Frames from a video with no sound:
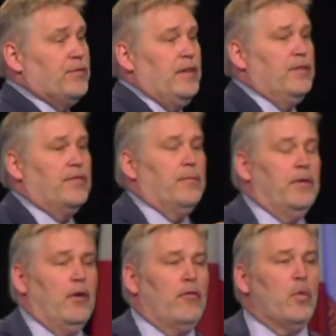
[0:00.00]

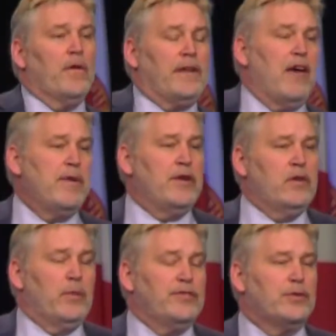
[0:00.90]
the work that I've been doing
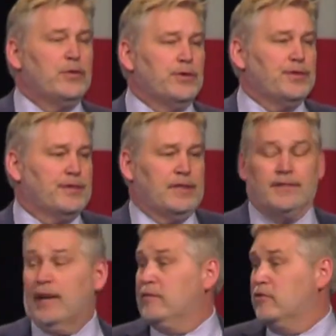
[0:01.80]
with schools since I